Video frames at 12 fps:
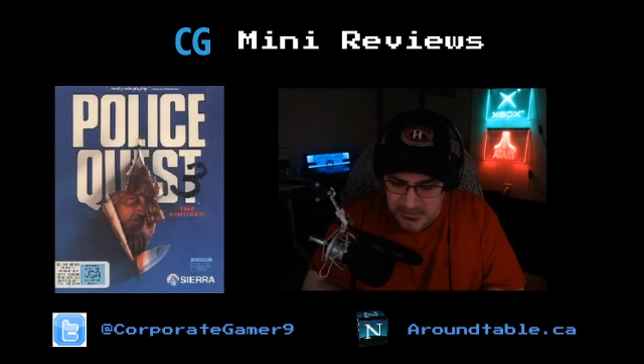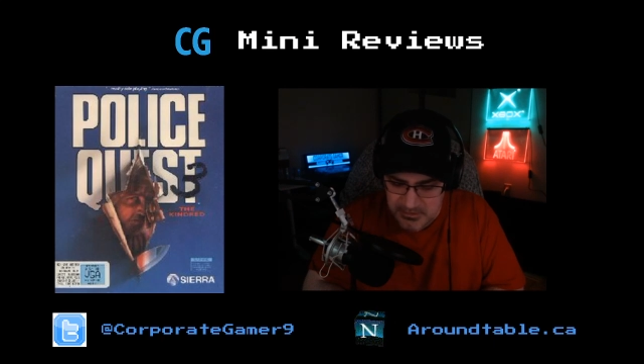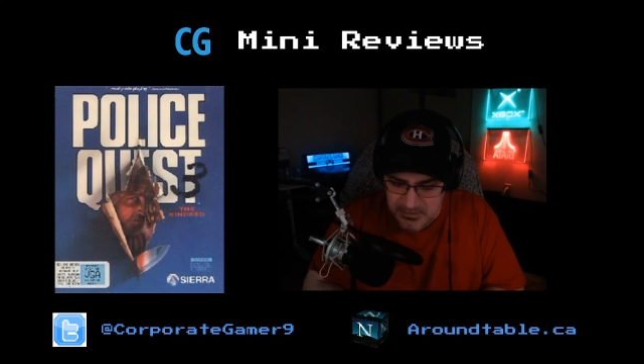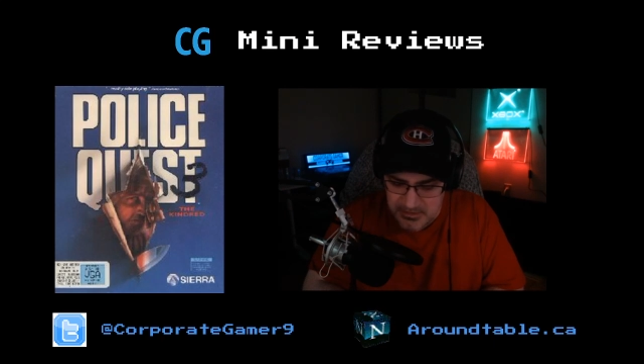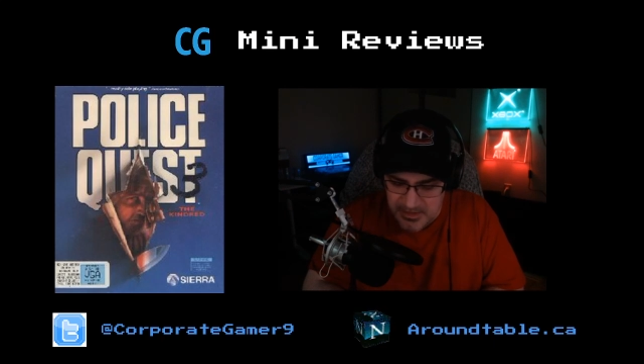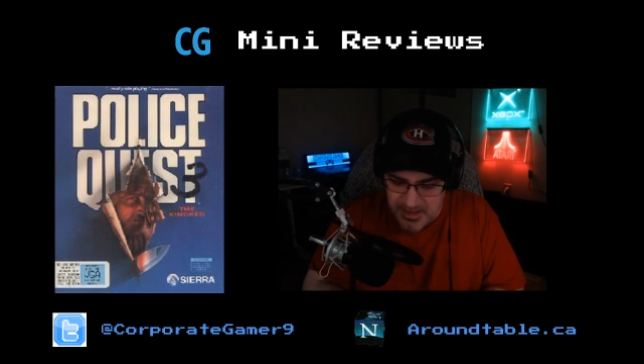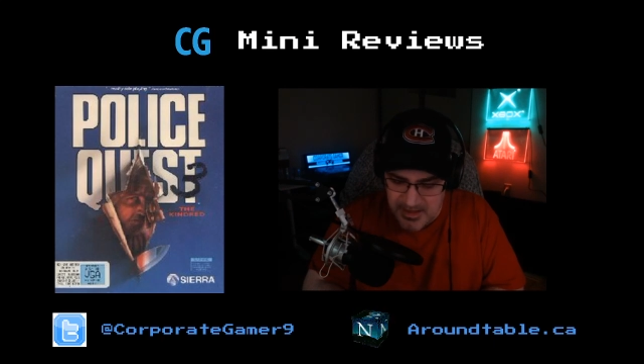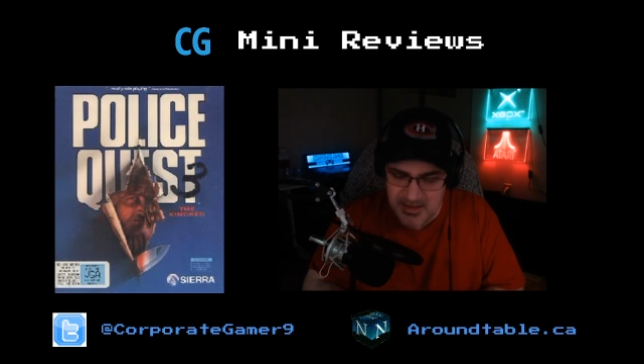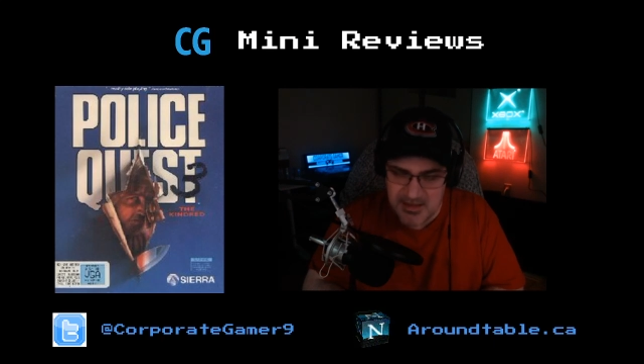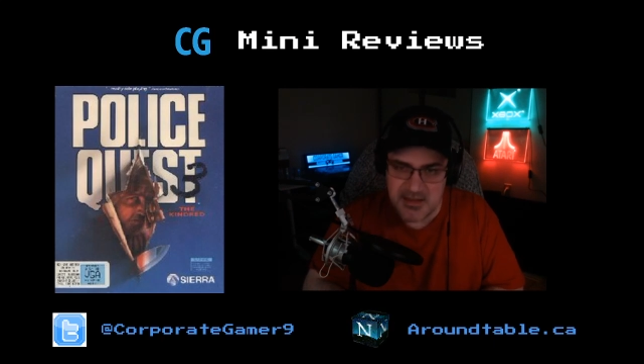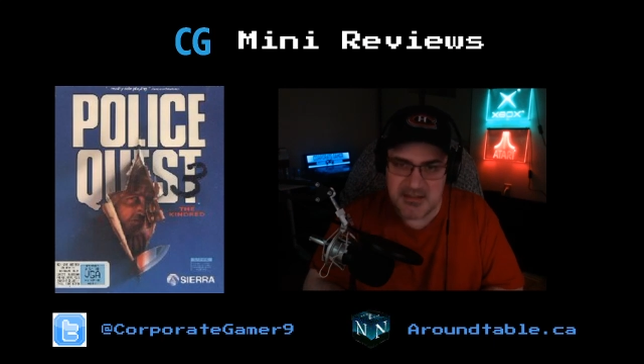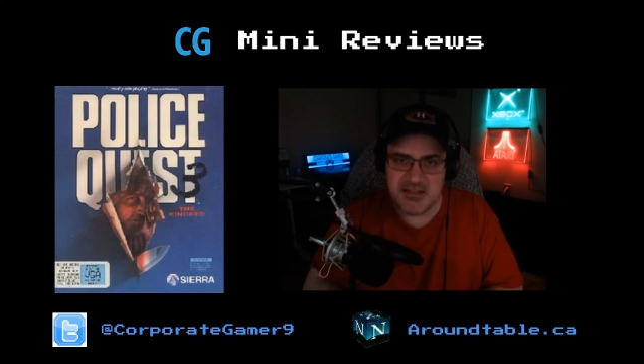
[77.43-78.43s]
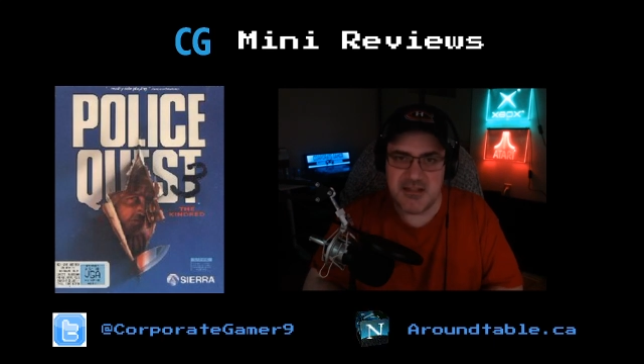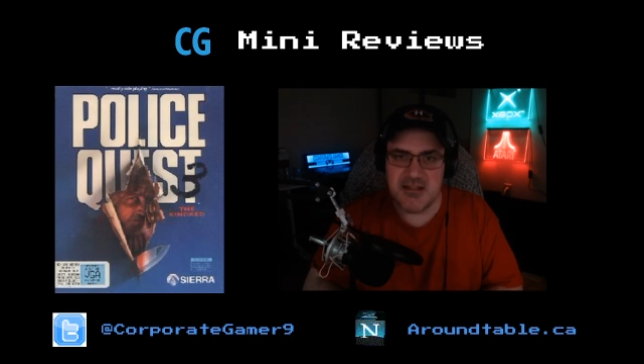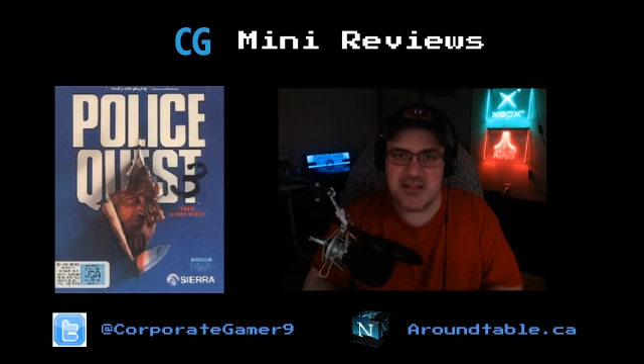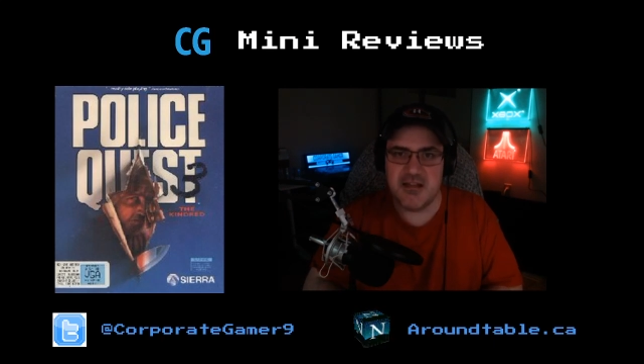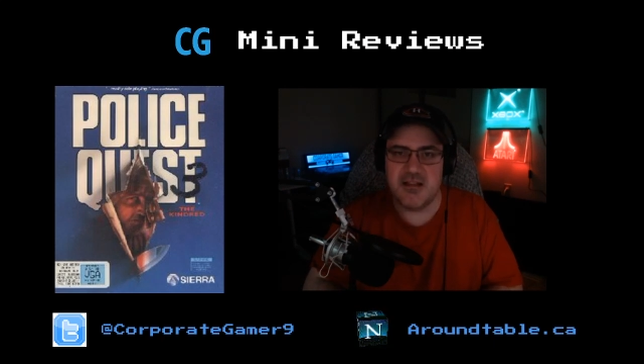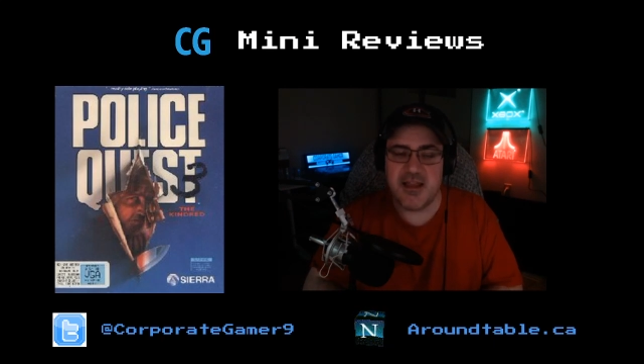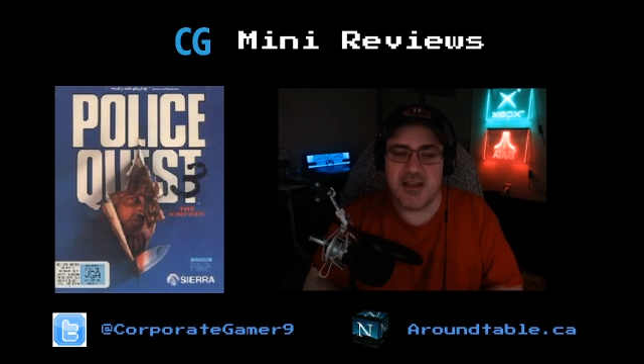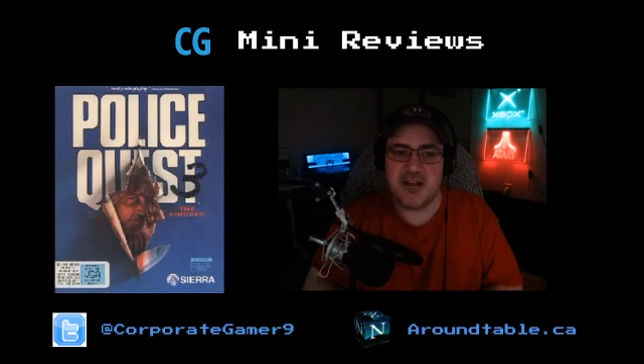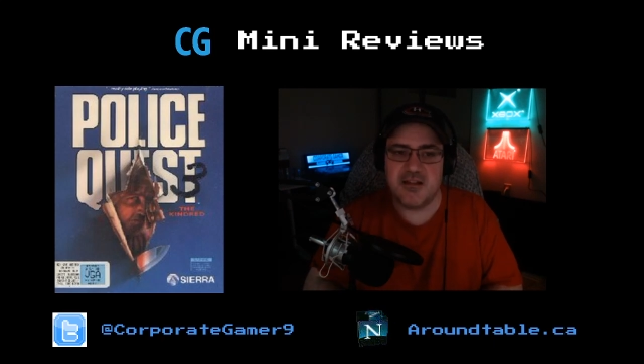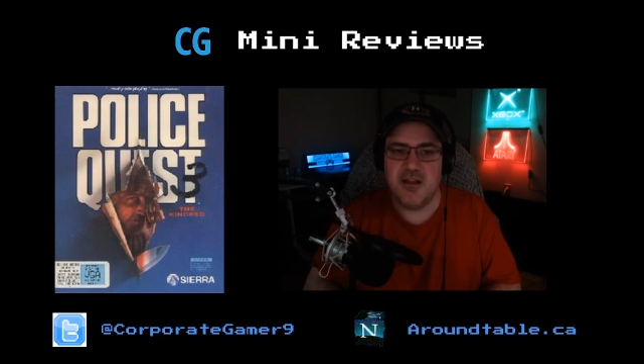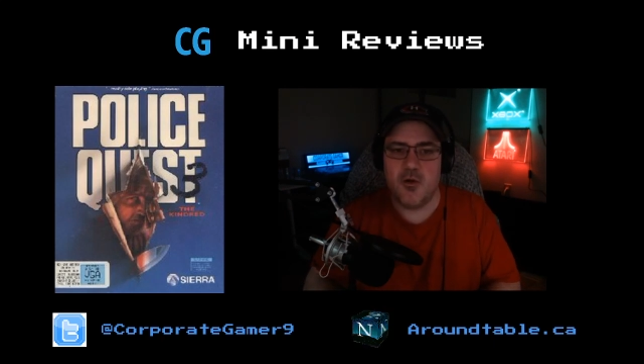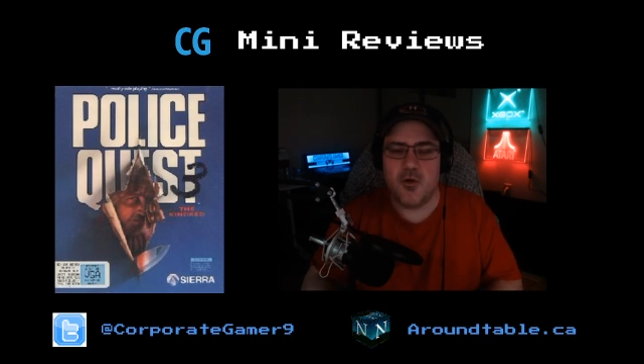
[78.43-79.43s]
yeah, it's a decent, like,
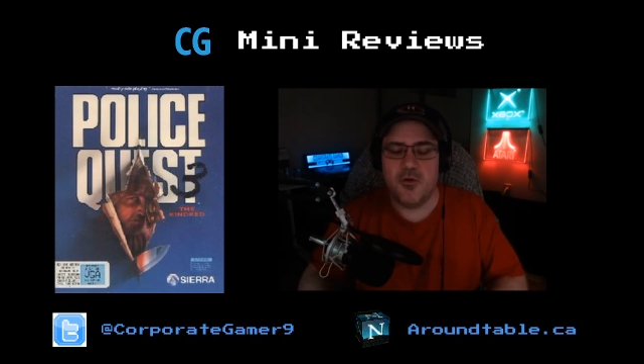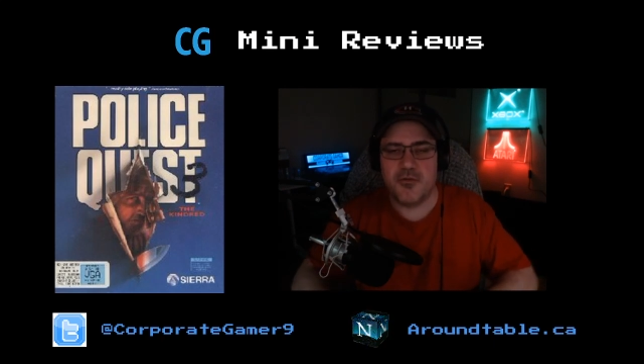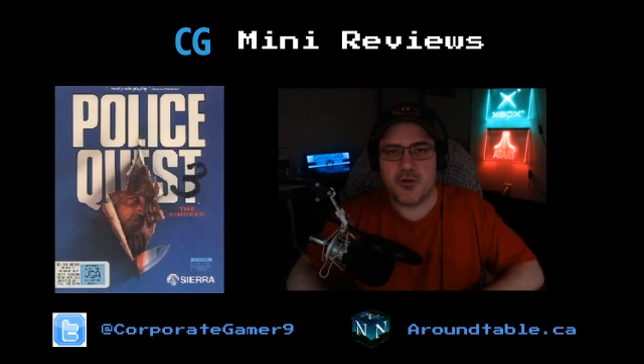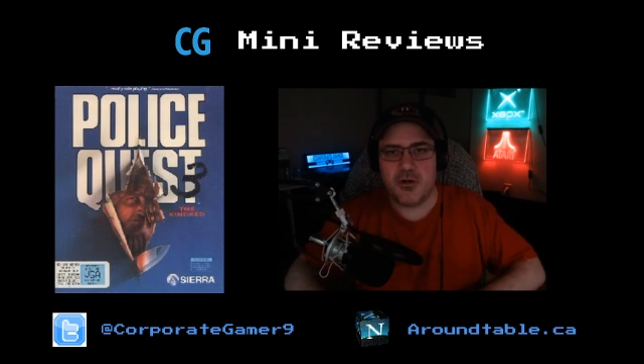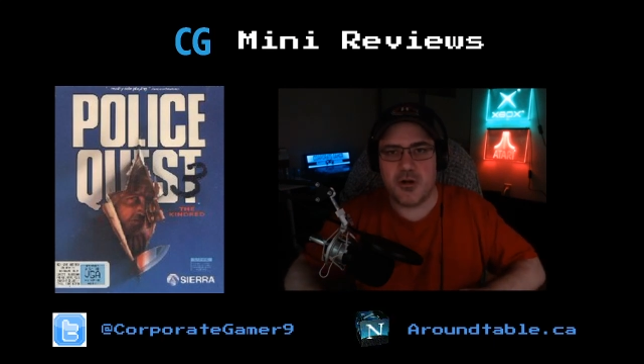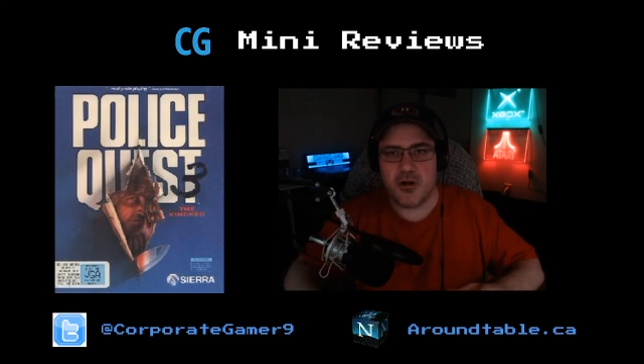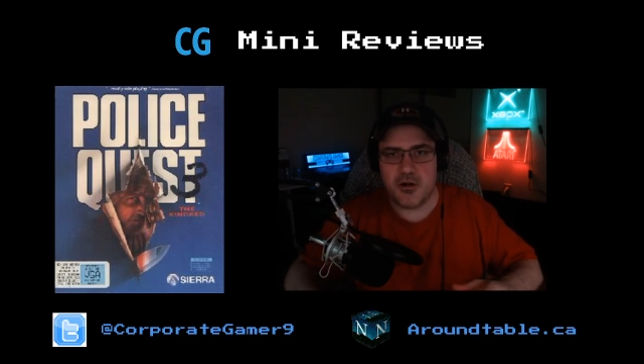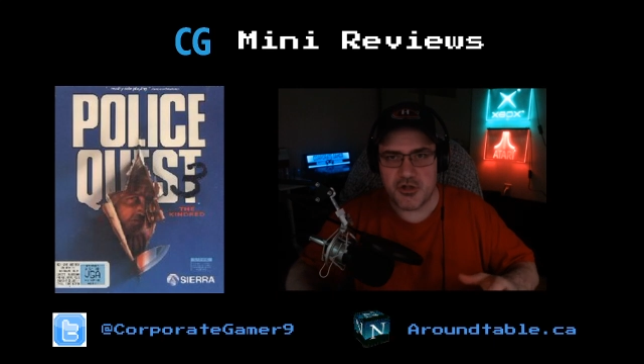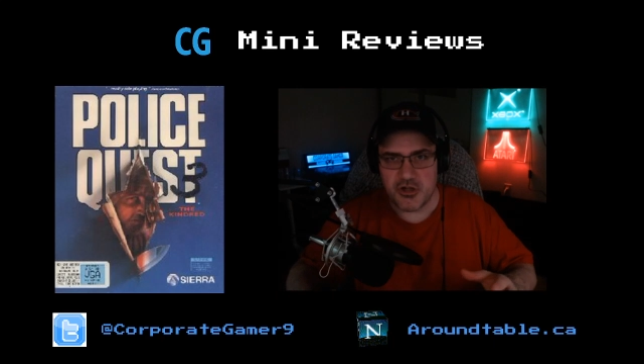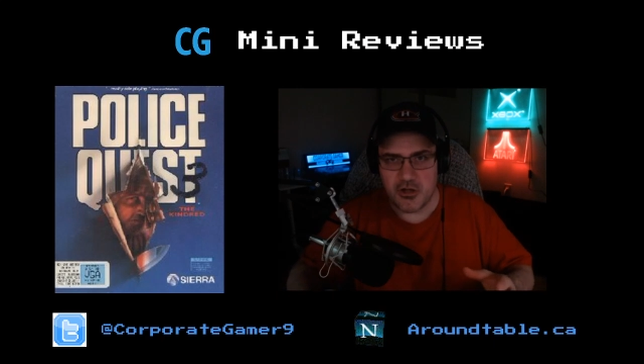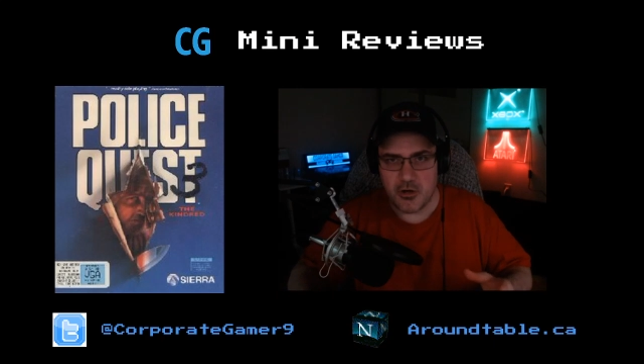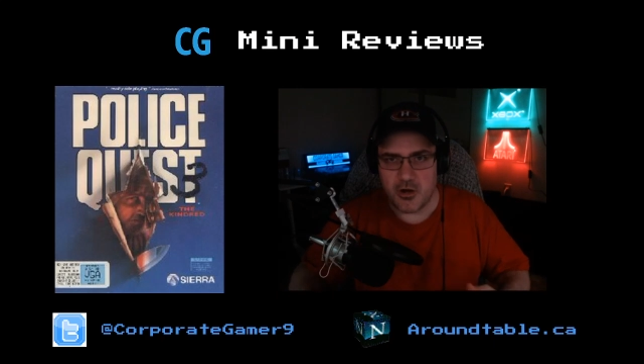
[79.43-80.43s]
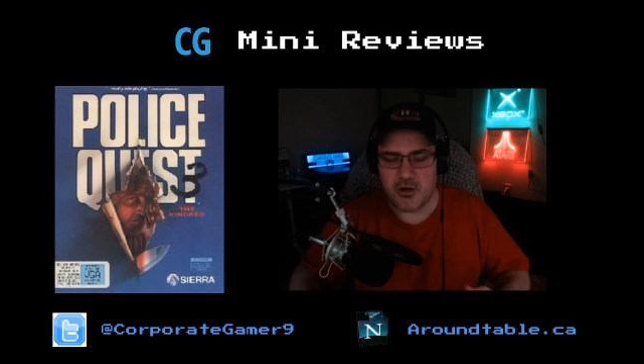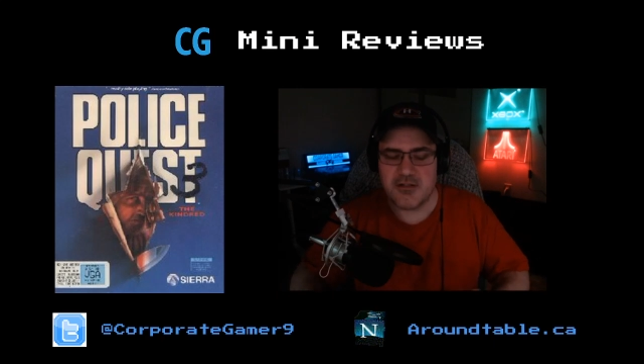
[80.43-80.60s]
the overarching arc.